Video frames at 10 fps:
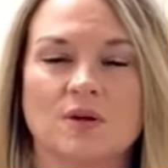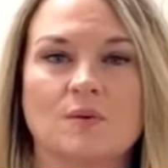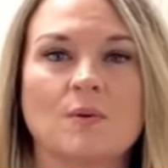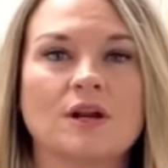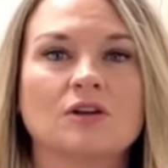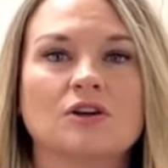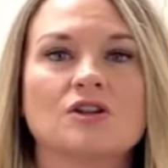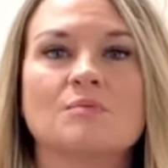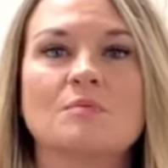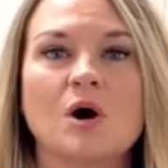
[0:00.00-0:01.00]
We want to learn
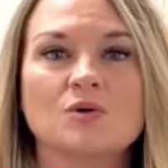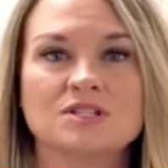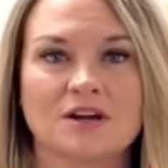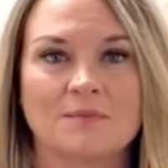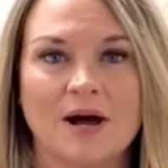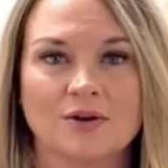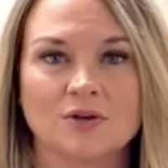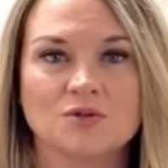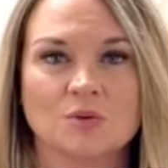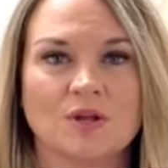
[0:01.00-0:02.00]
the most about you
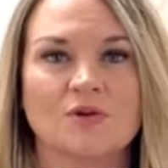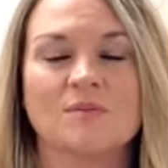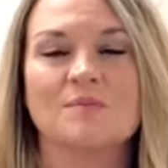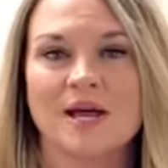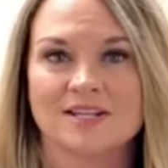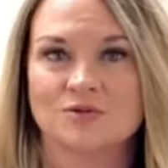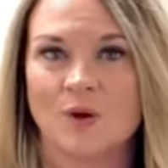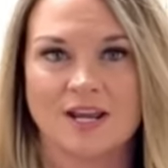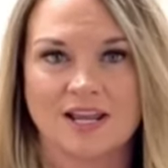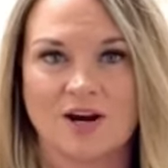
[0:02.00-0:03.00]
so we know the best way
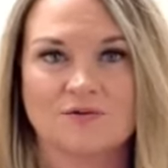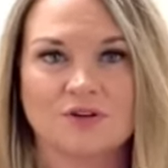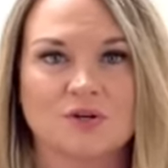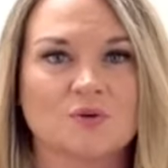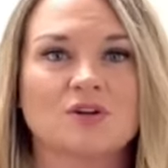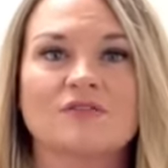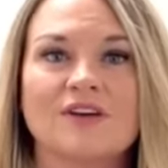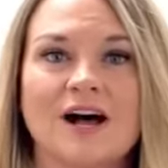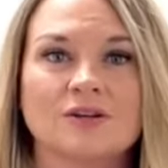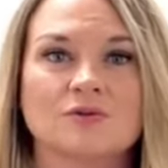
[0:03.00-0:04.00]
to care for you, your
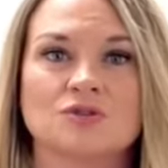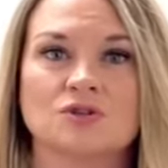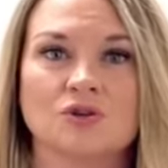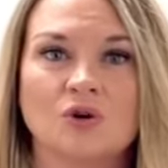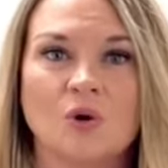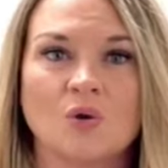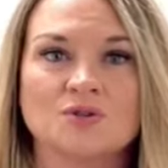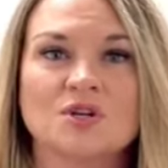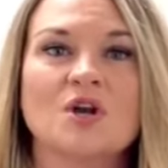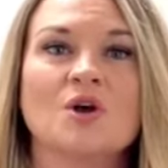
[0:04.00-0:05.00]
values, your goals,